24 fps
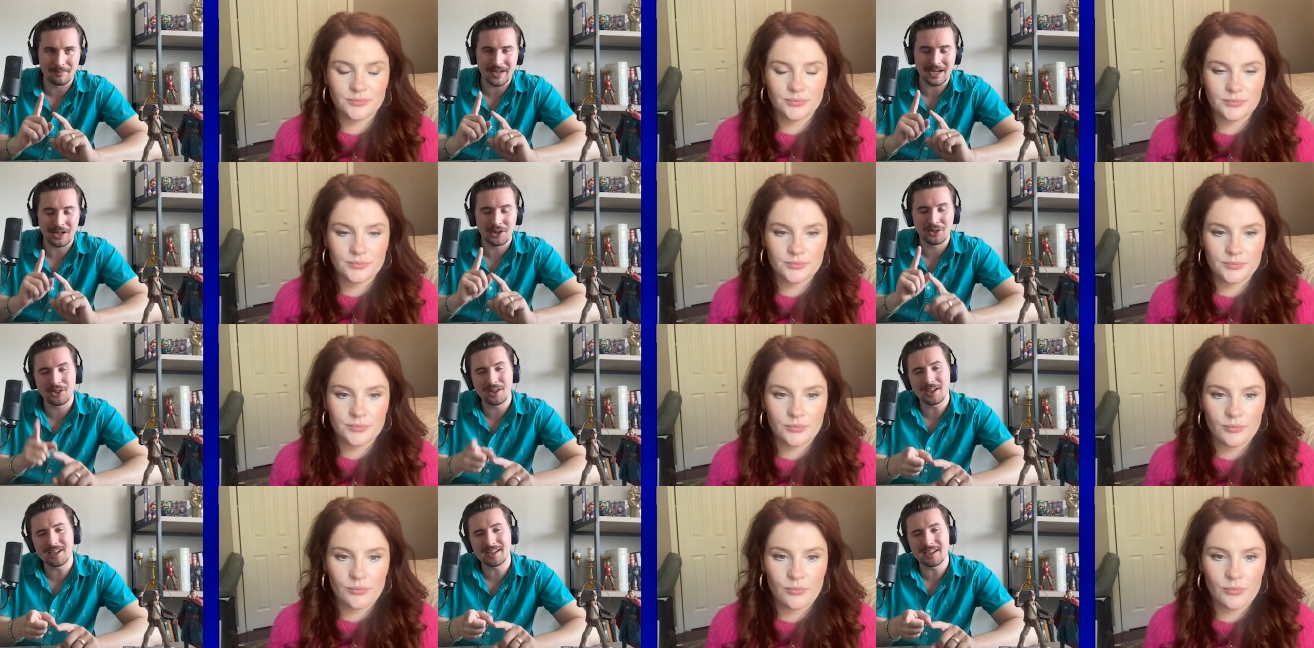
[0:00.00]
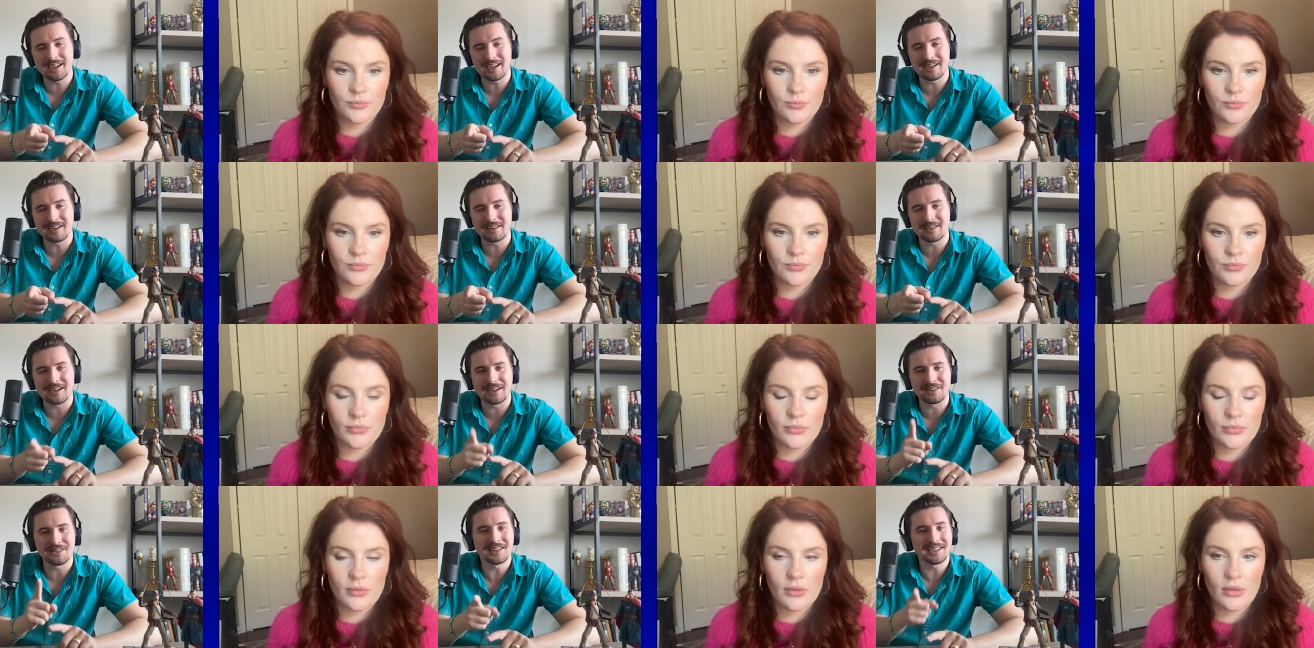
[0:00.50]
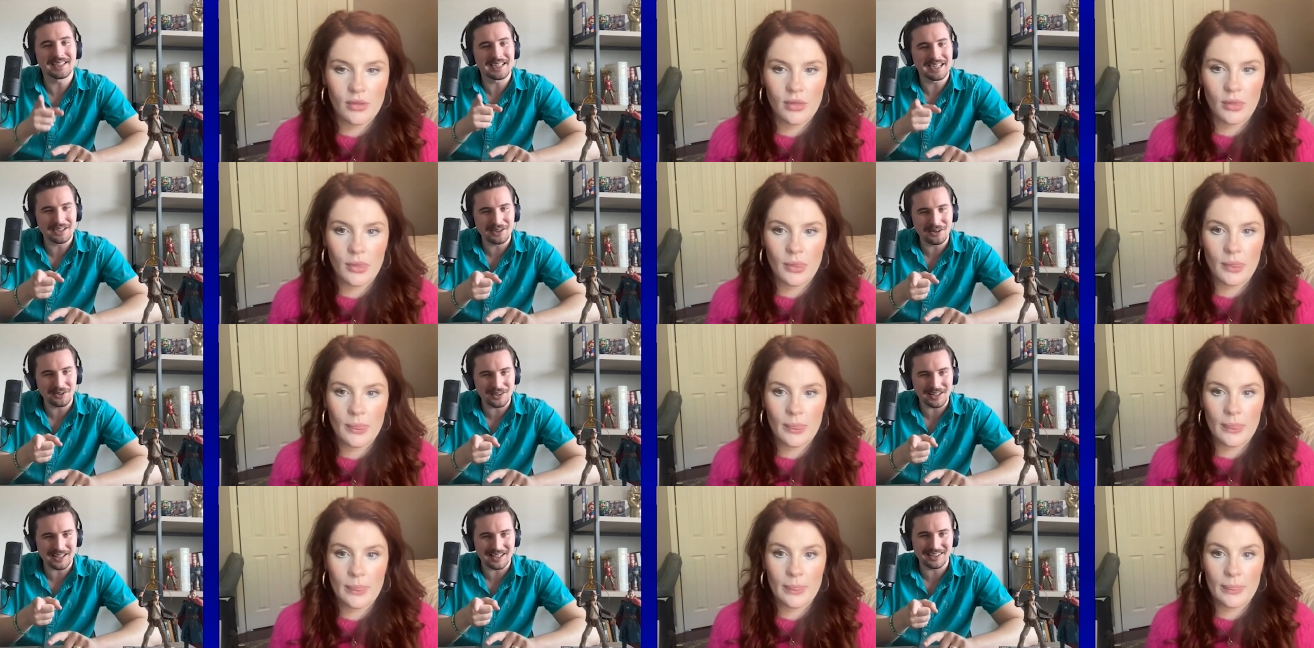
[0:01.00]
Speaker 1: I think I
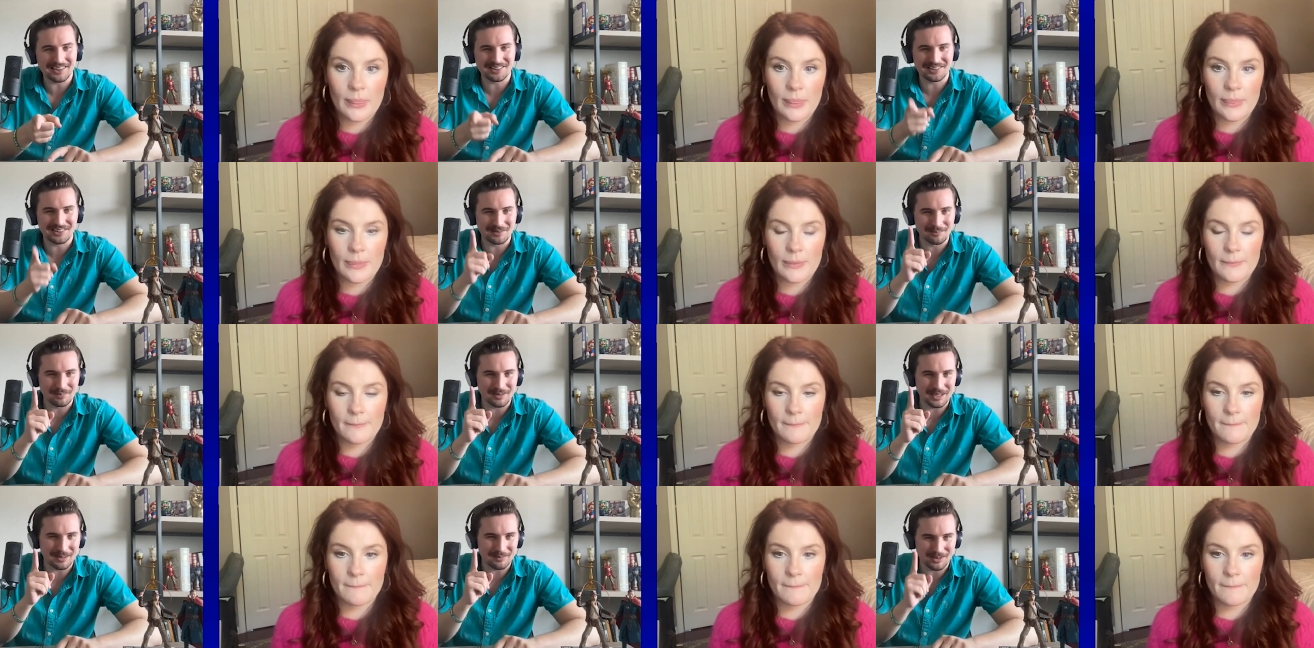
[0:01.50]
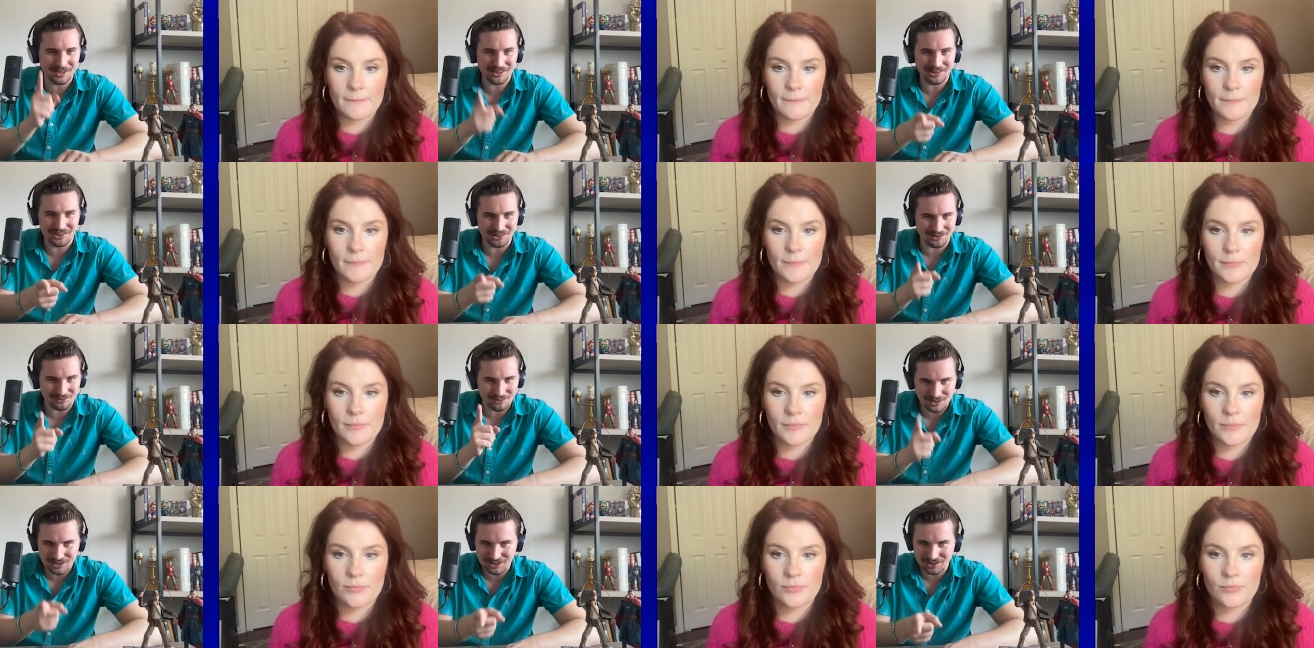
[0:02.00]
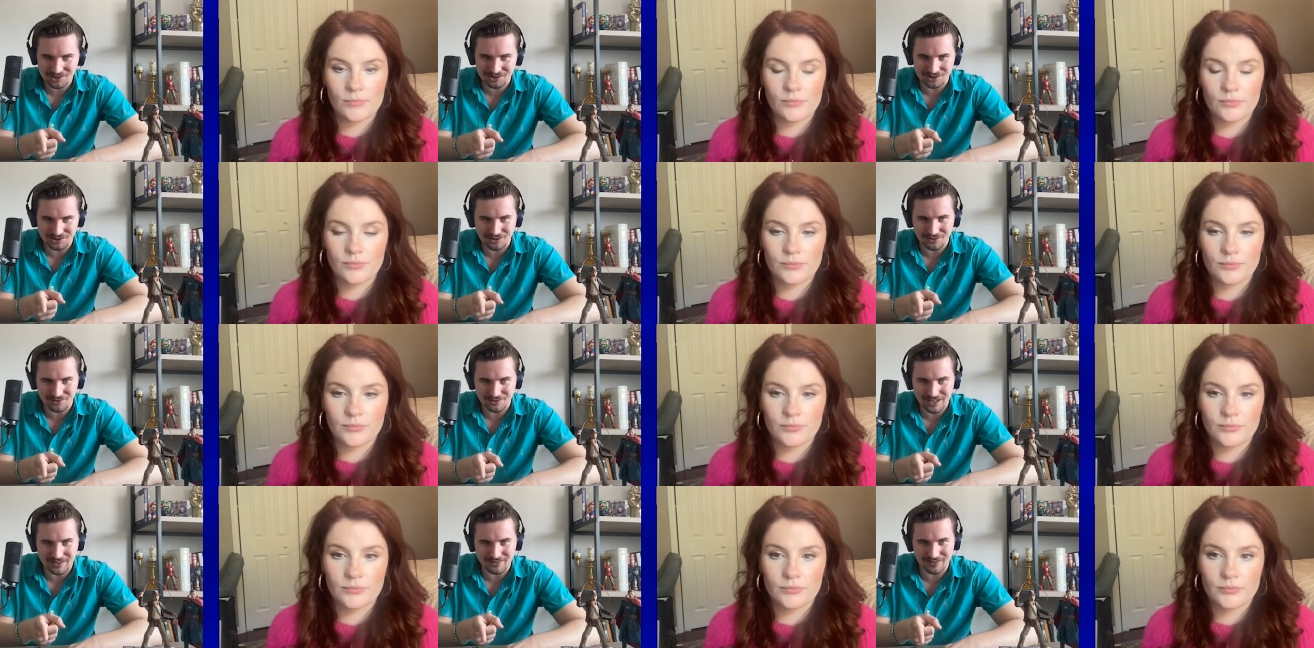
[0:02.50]
know the answer, but I'm curious. What is
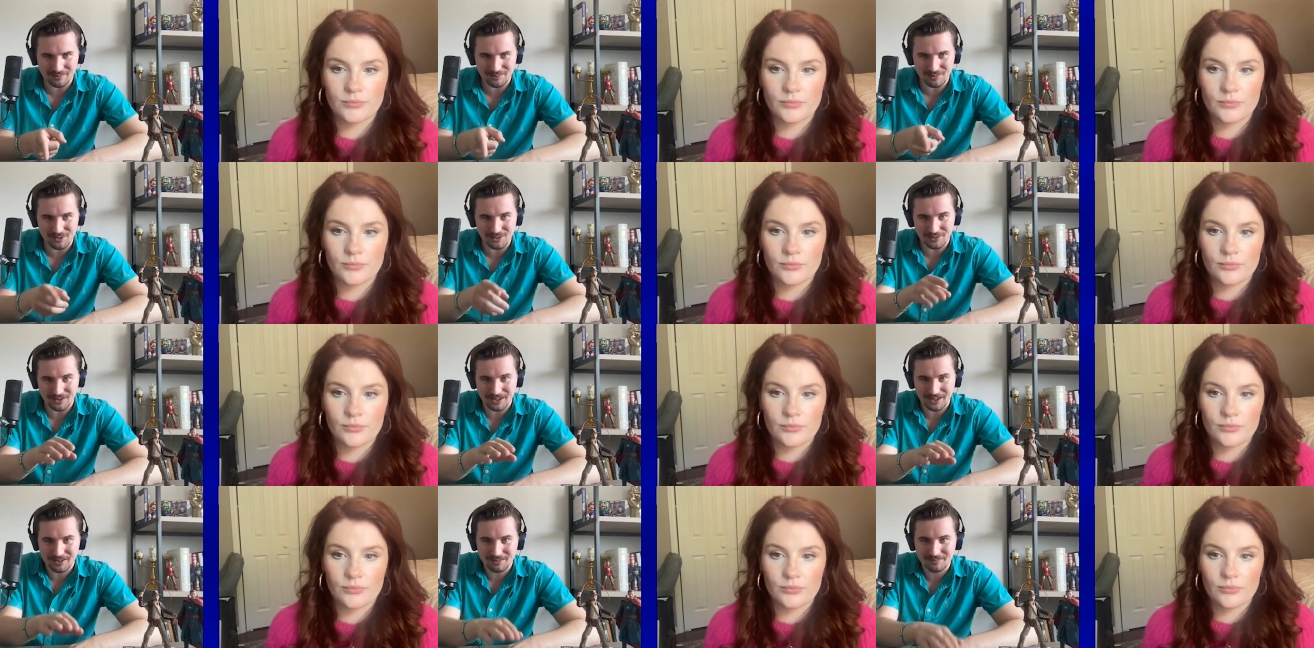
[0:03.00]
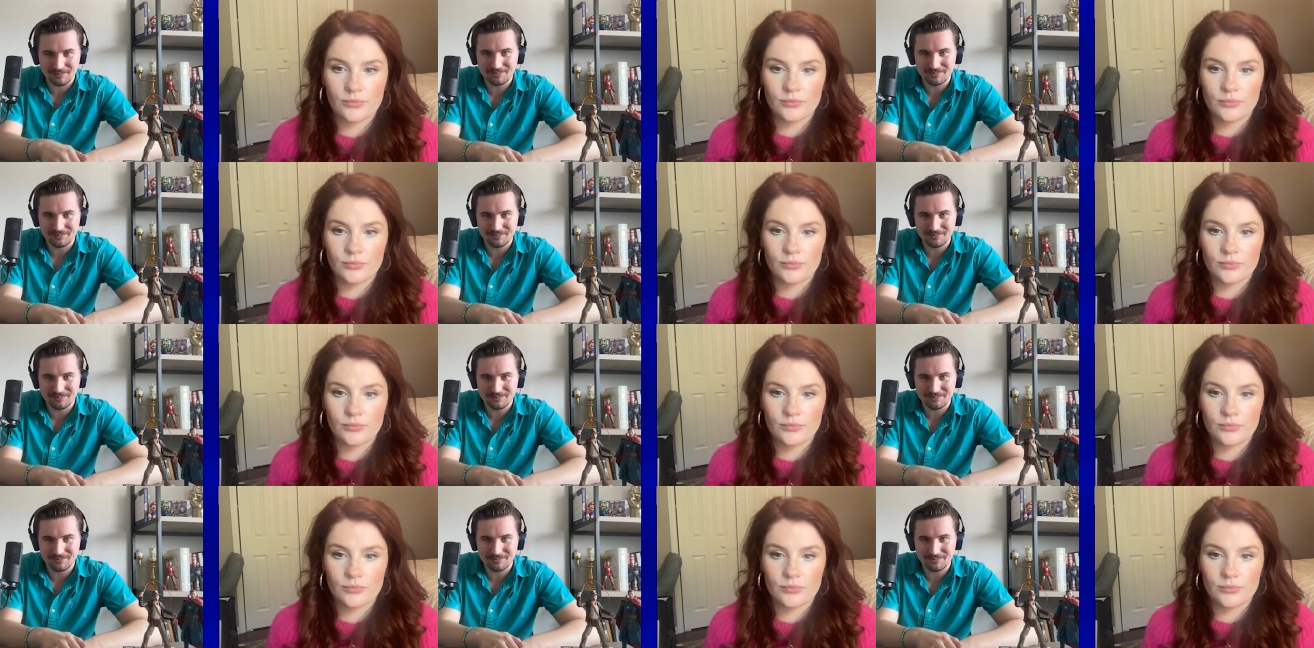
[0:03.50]
your favorite movie?